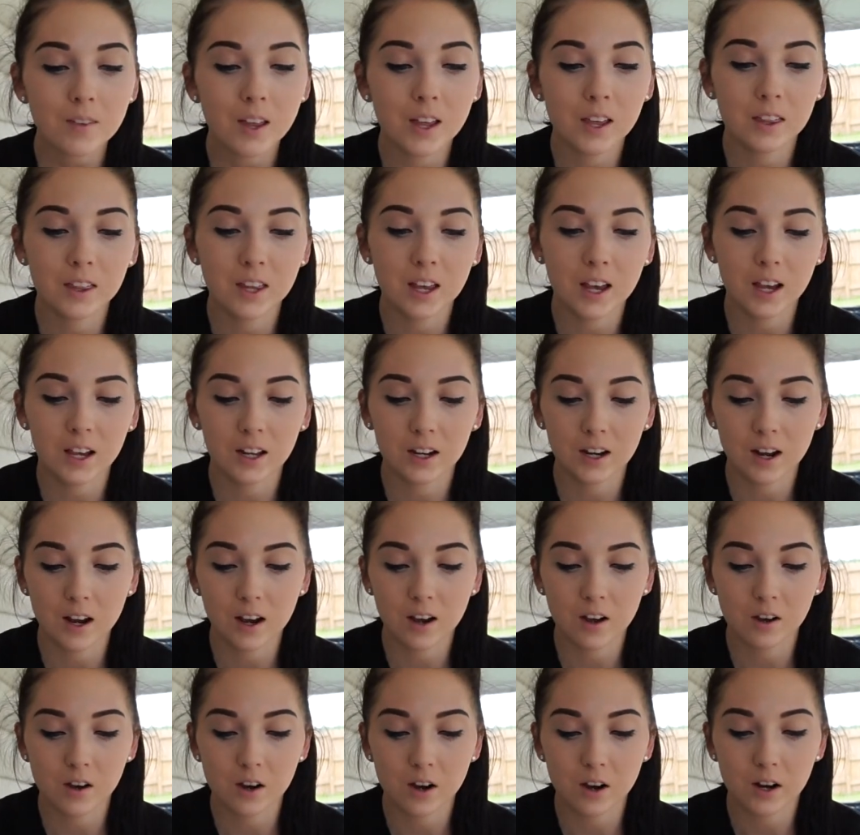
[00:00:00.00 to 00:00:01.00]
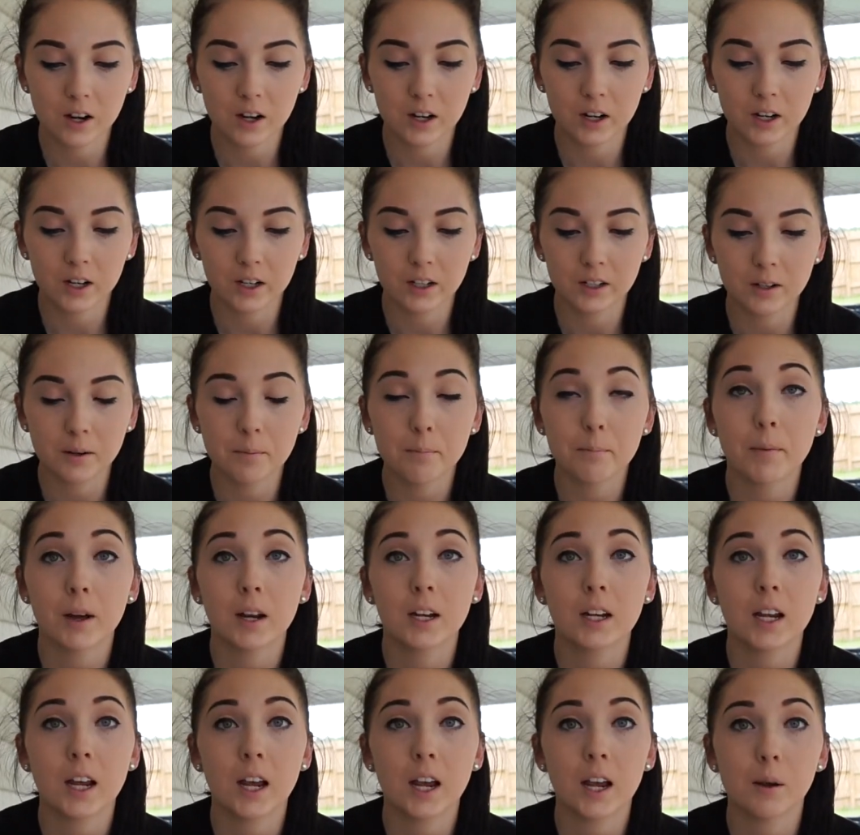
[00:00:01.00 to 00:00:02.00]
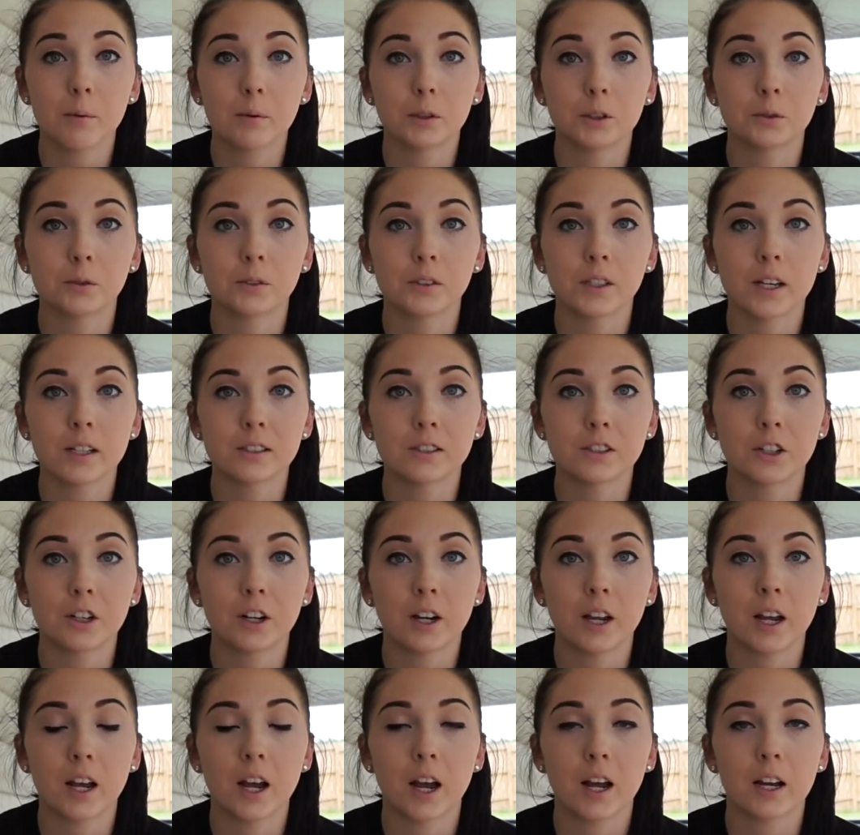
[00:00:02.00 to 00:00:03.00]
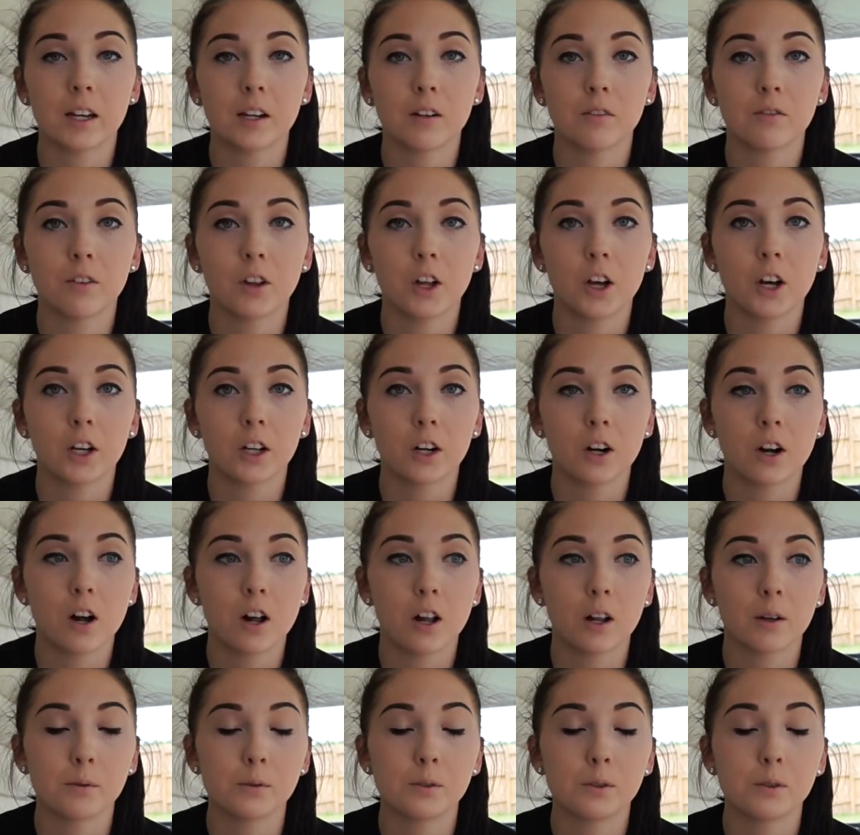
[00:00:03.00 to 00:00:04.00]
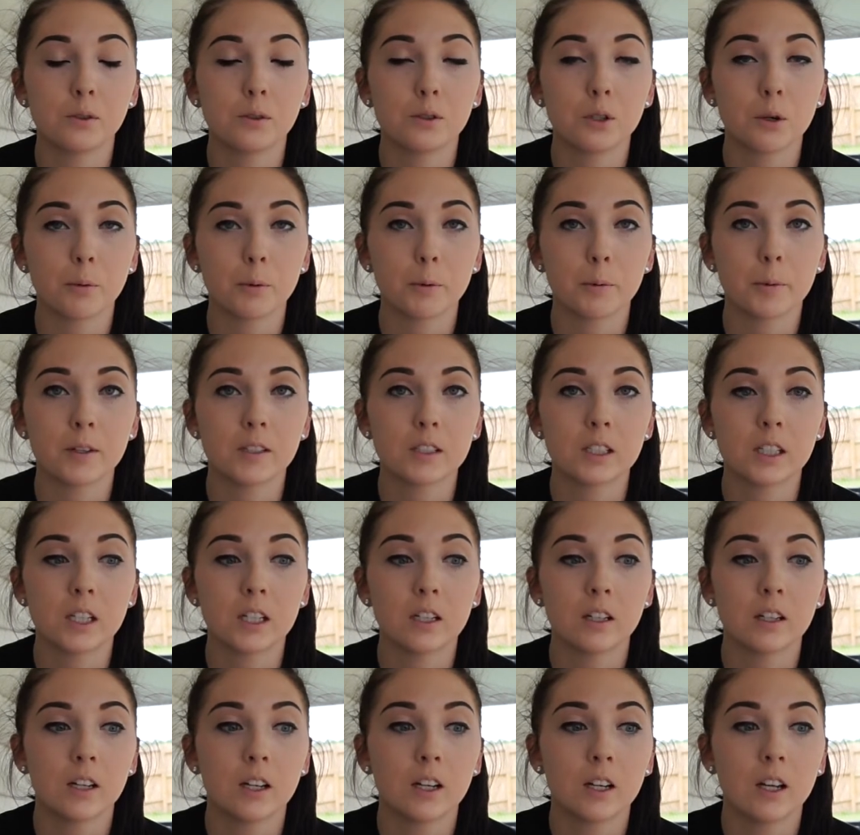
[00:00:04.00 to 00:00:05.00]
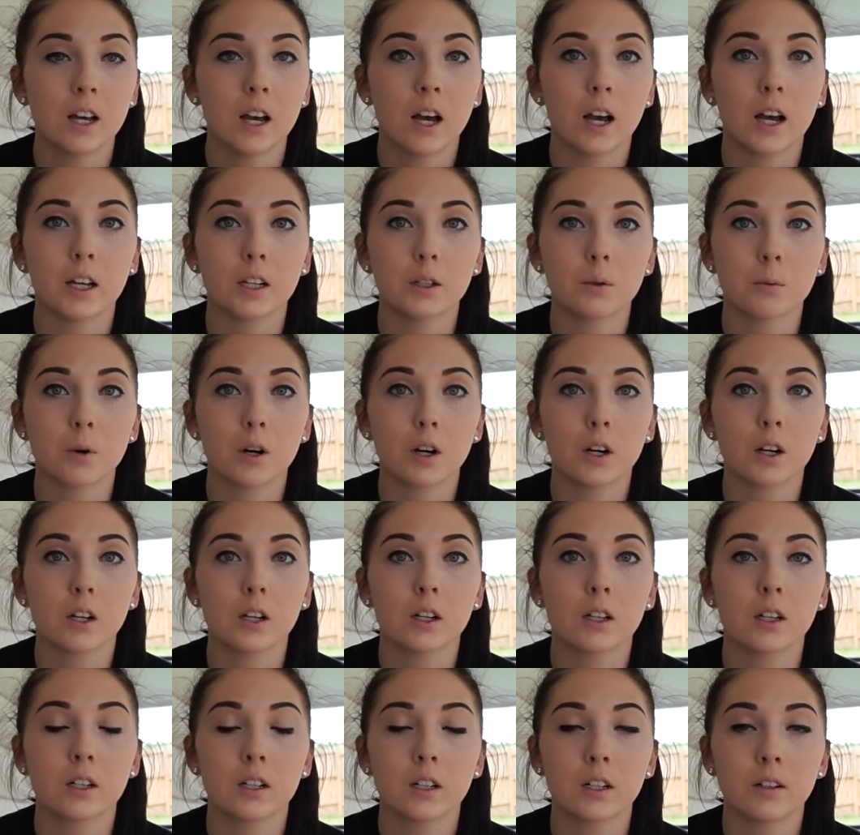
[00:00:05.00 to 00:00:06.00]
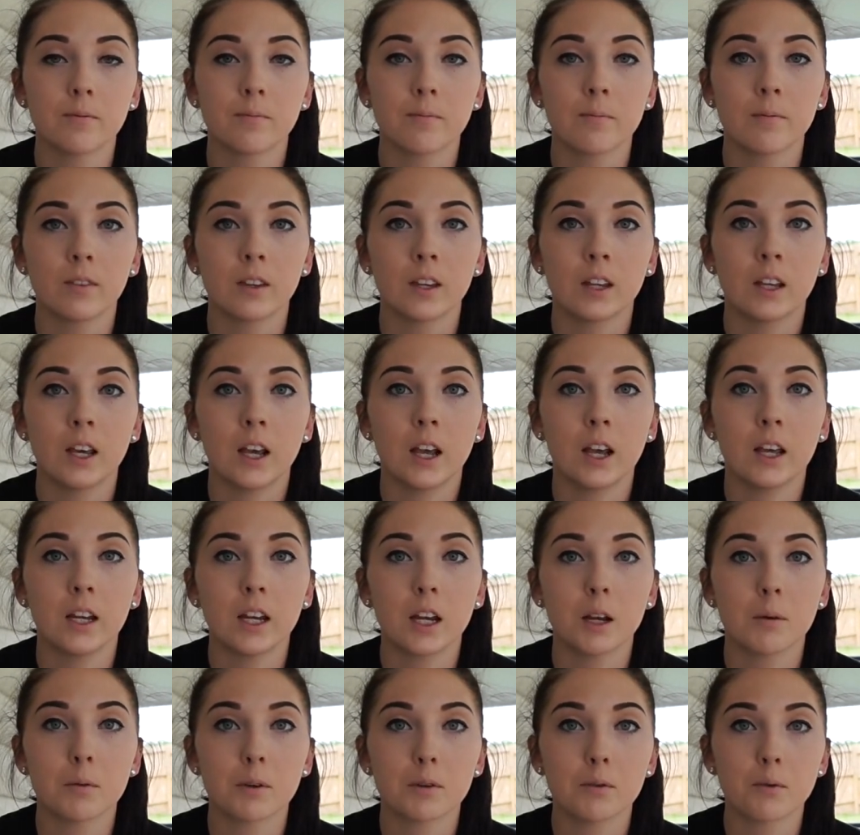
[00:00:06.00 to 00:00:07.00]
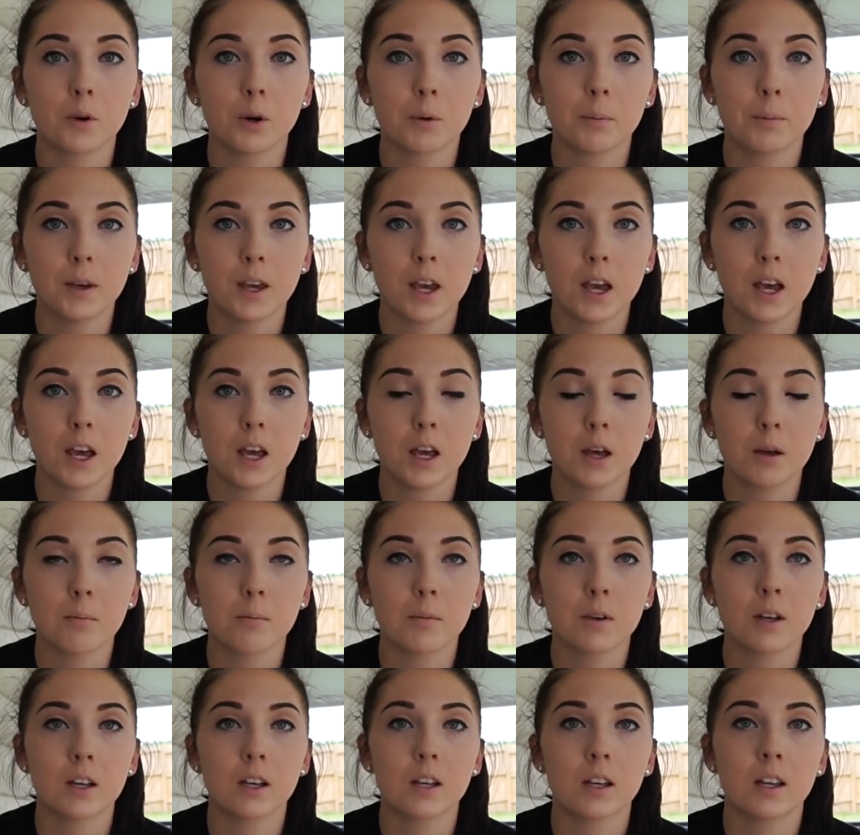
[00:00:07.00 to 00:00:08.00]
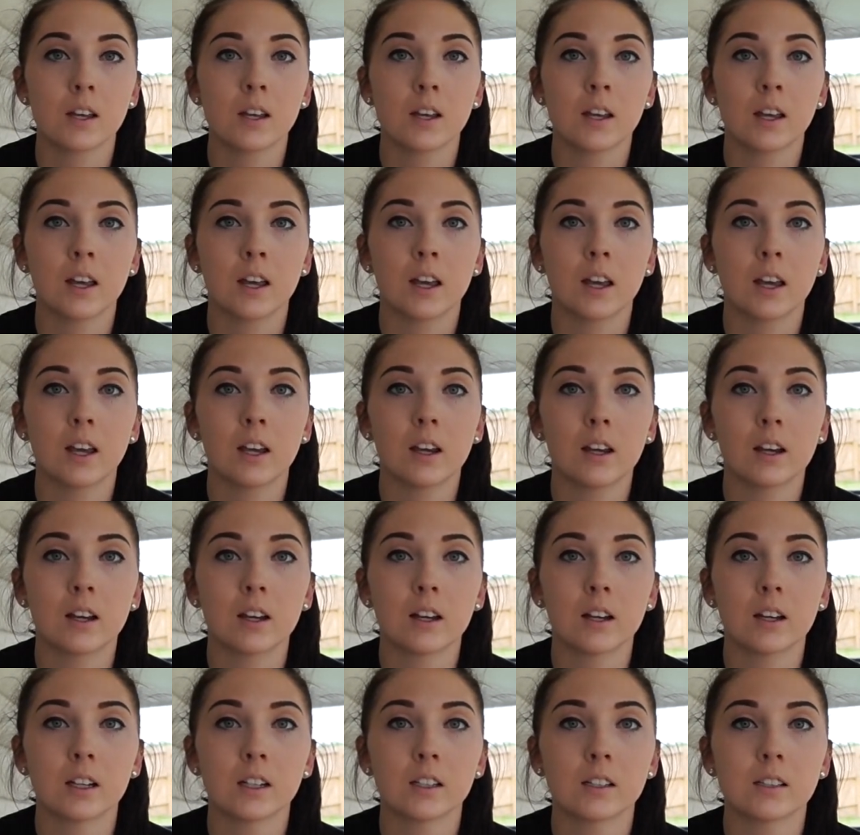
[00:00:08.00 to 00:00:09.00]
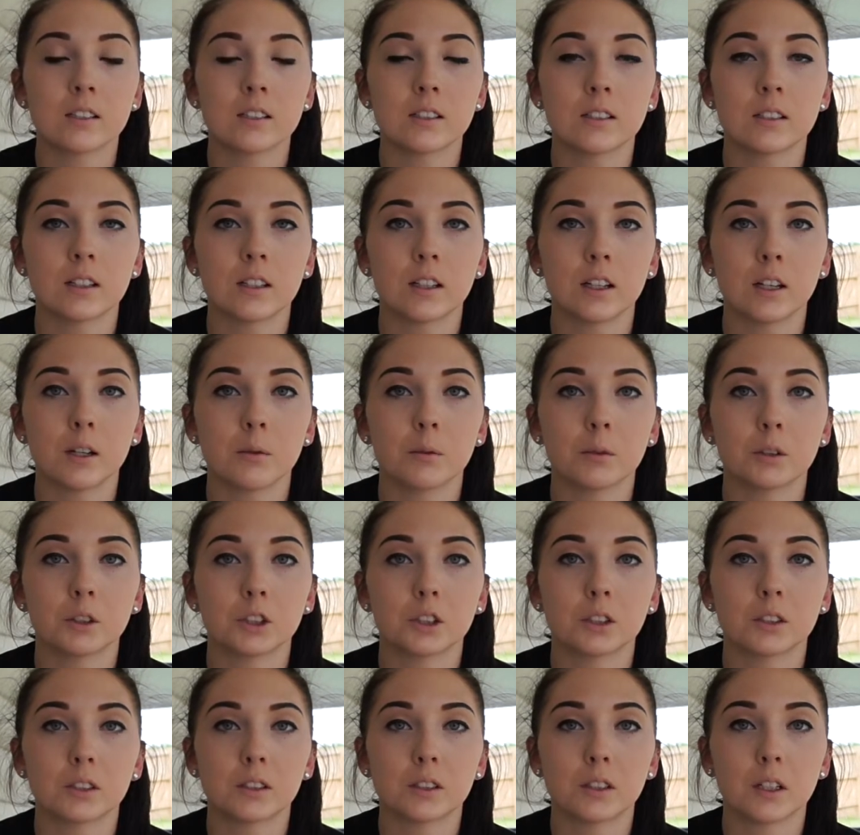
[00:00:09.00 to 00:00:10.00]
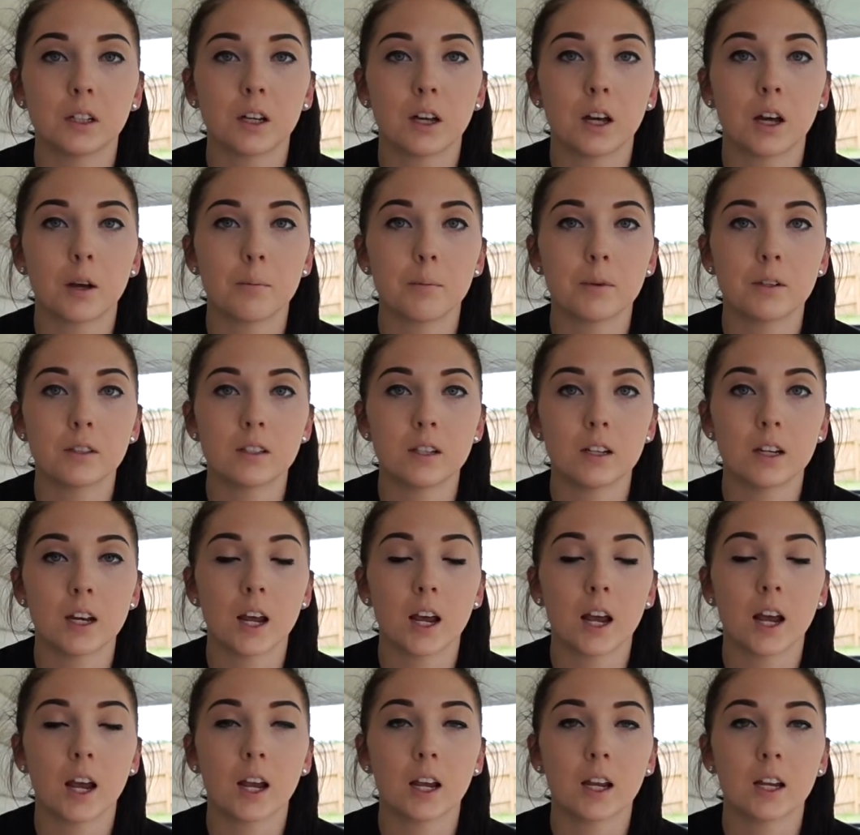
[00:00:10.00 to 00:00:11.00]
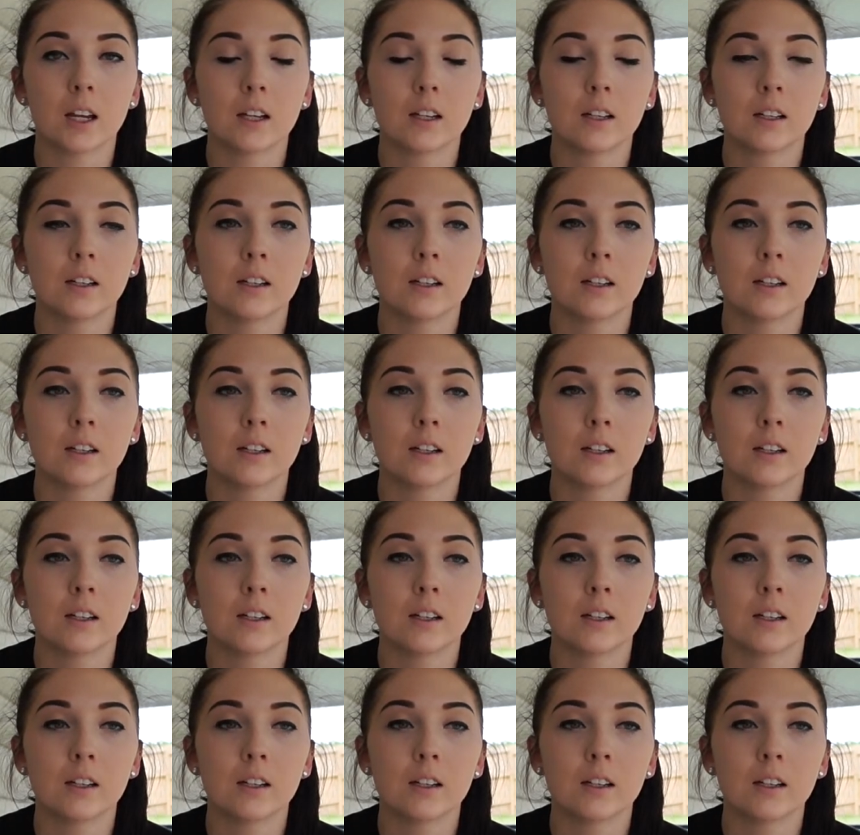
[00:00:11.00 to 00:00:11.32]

And then on Monday, which was yesterday, I didn't vlog at all. I was super busy. I had to work 8 a.m. to 4 p.m. and it was just a busy day.